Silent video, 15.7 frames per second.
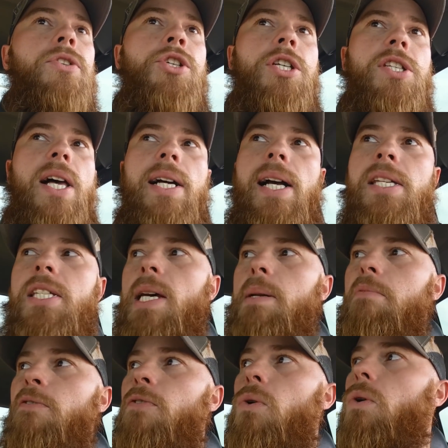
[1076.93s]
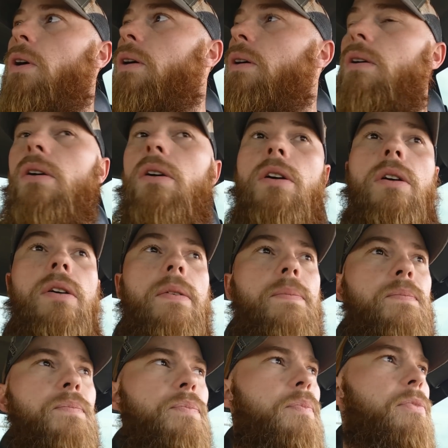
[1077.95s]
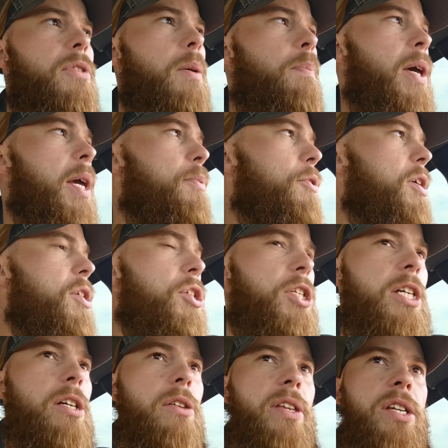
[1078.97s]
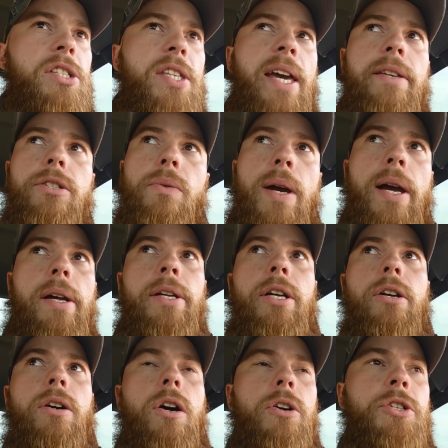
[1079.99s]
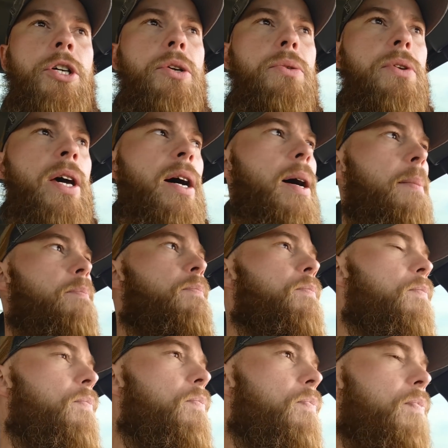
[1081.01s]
just like I said before, the people that steal these things around here are too dumb